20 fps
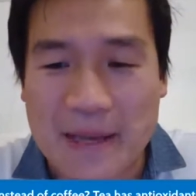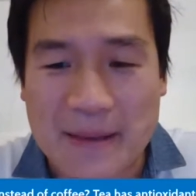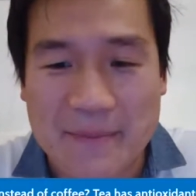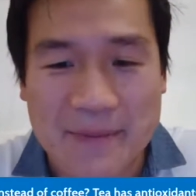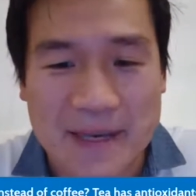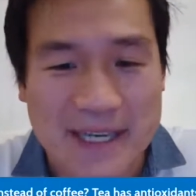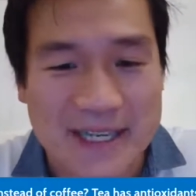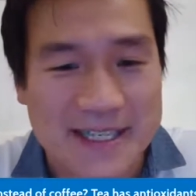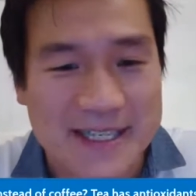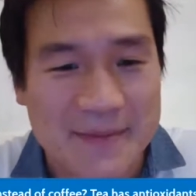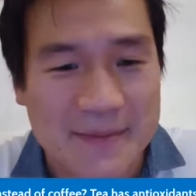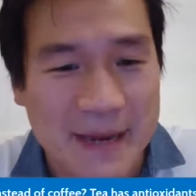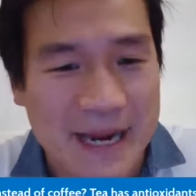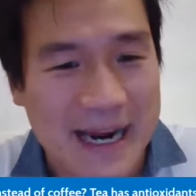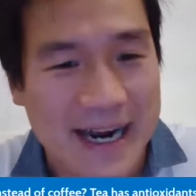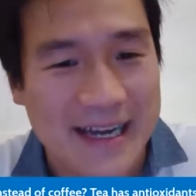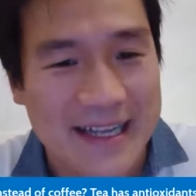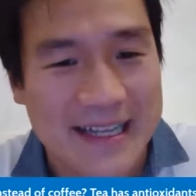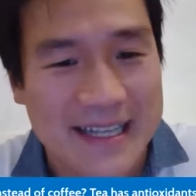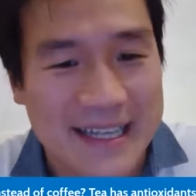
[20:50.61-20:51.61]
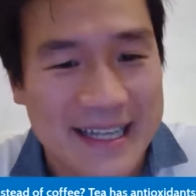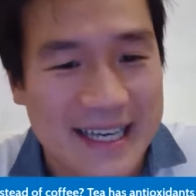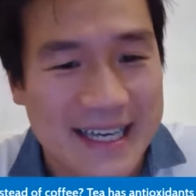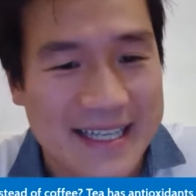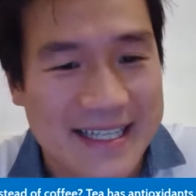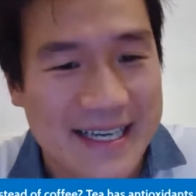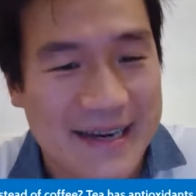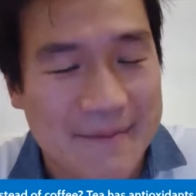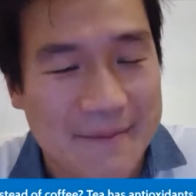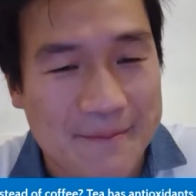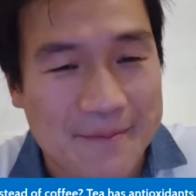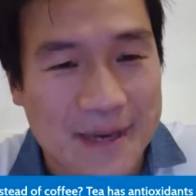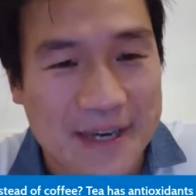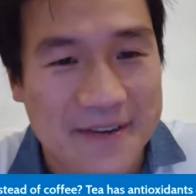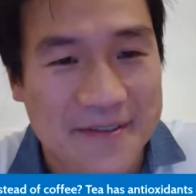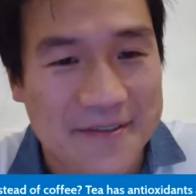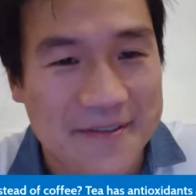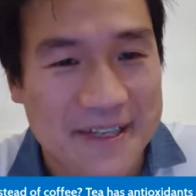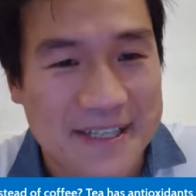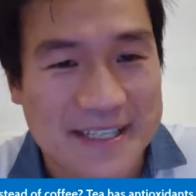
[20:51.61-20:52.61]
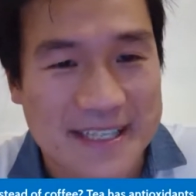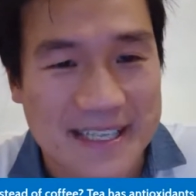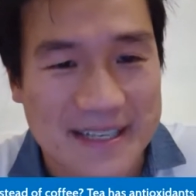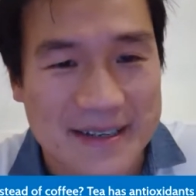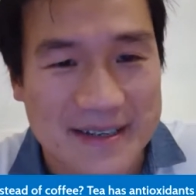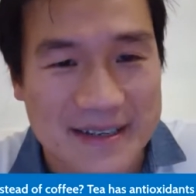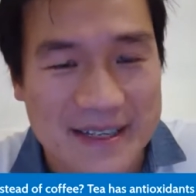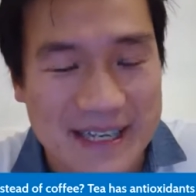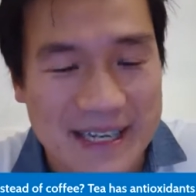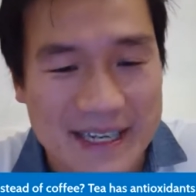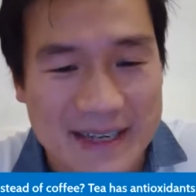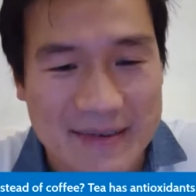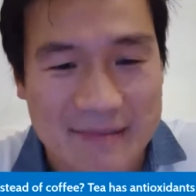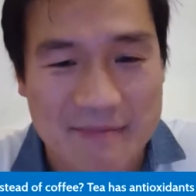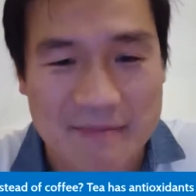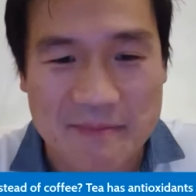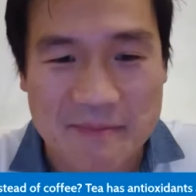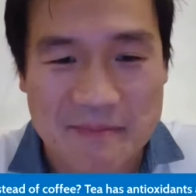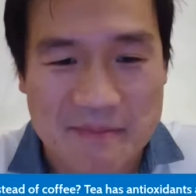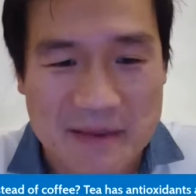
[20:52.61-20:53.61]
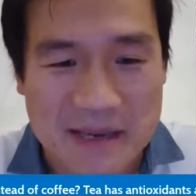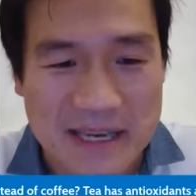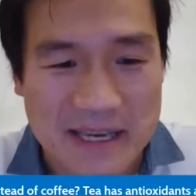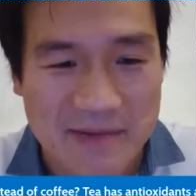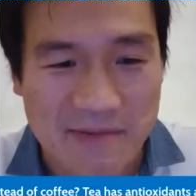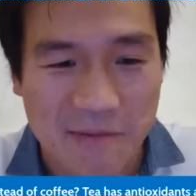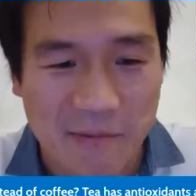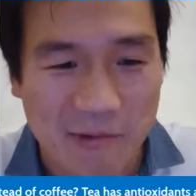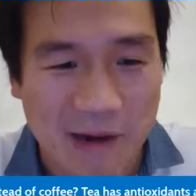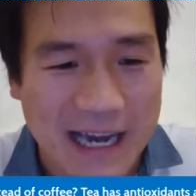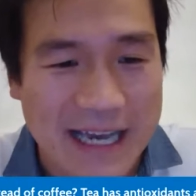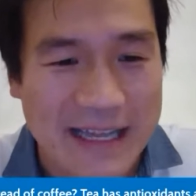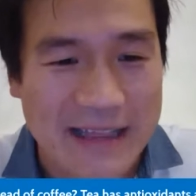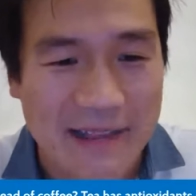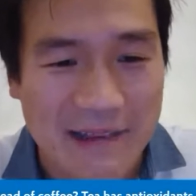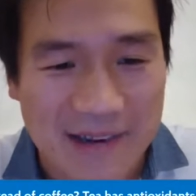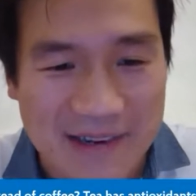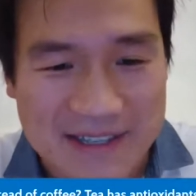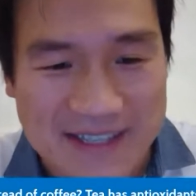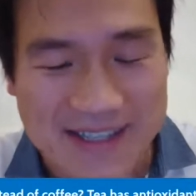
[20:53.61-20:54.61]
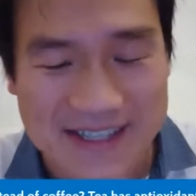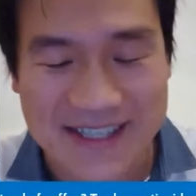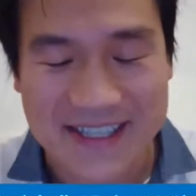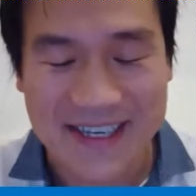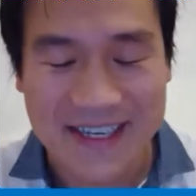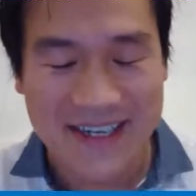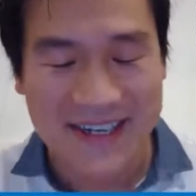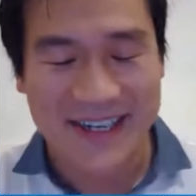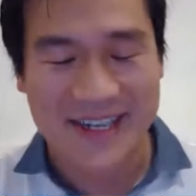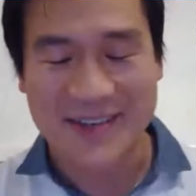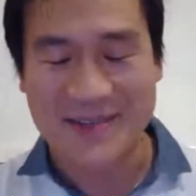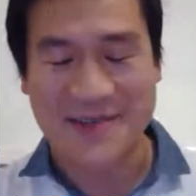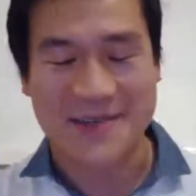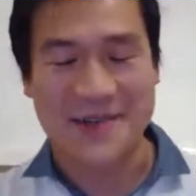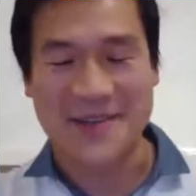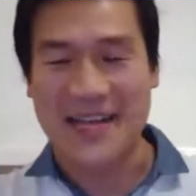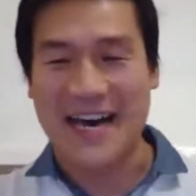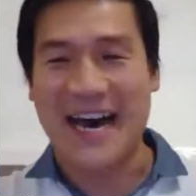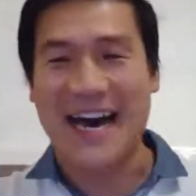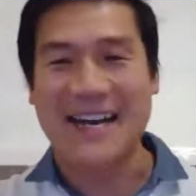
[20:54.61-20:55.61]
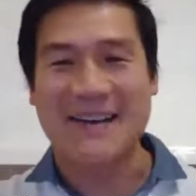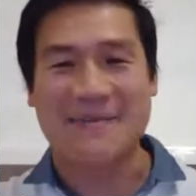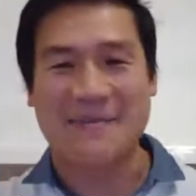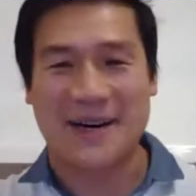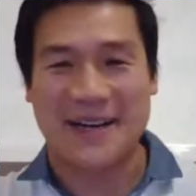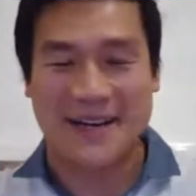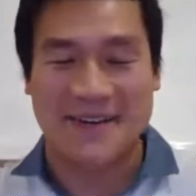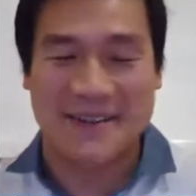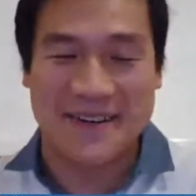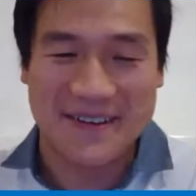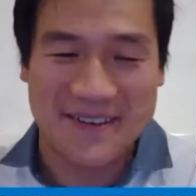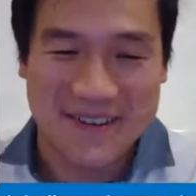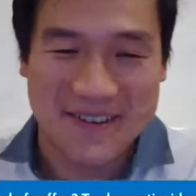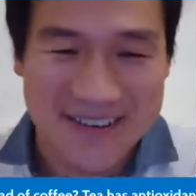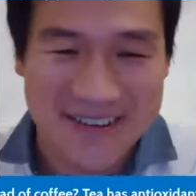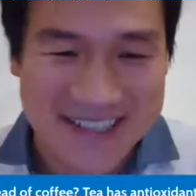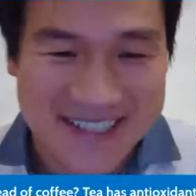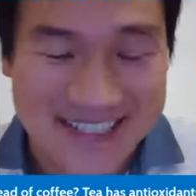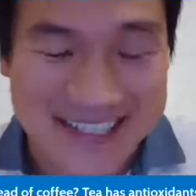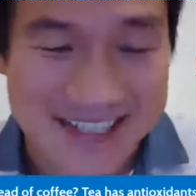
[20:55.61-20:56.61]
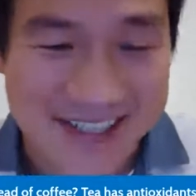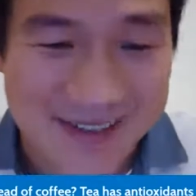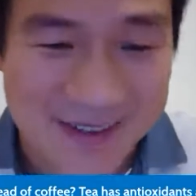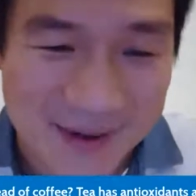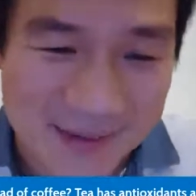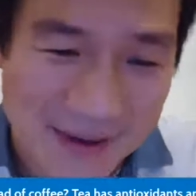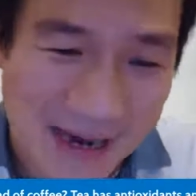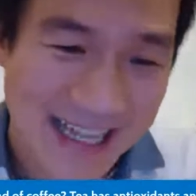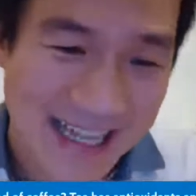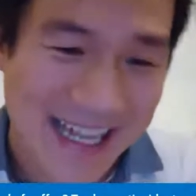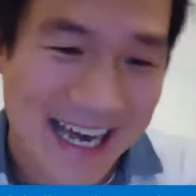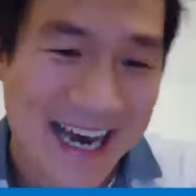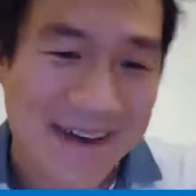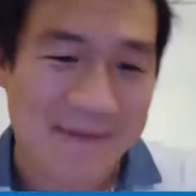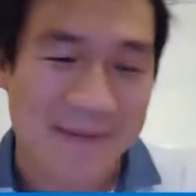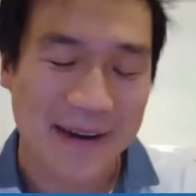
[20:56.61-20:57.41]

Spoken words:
because apparently there's some benefits in weight loss through that, but I wasn't sure about that.